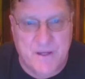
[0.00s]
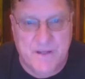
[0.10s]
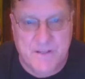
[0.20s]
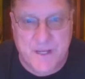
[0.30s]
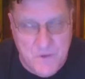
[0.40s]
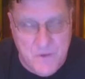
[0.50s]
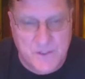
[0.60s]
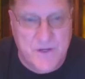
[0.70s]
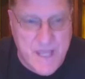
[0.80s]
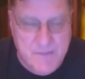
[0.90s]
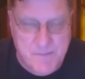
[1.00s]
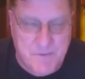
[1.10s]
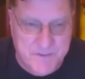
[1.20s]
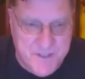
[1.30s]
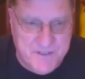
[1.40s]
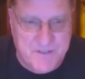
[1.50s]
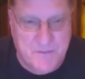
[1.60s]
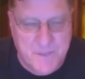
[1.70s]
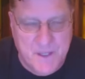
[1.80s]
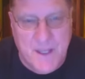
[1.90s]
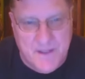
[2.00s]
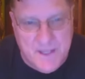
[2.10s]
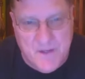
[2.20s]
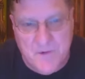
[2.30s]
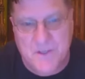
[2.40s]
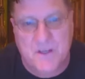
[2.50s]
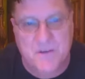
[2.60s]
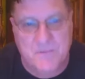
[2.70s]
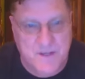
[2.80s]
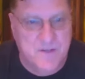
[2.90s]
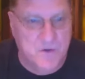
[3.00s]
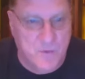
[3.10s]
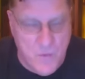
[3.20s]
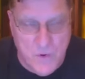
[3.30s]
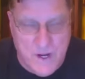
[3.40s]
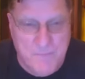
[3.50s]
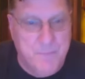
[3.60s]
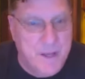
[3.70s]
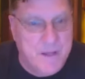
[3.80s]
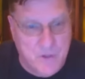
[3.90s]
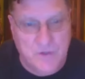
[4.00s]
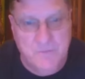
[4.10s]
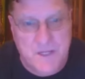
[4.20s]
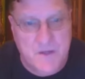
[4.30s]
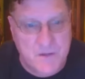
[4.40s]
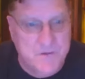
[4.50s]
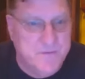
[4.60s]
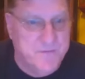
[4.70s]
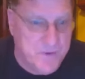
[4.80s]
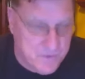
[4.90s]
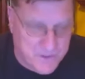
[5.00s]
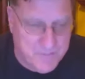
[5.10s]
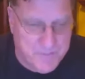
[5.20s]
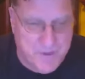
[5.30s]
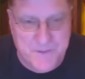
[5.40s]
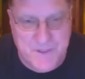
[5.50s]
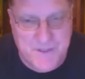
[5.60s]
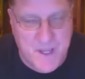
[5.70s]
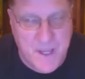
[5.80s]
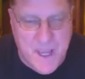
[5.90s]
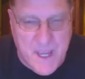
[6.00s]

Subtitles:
It is a nuclear capable system that used a conventional warhead, but could be used for nuclear purposes.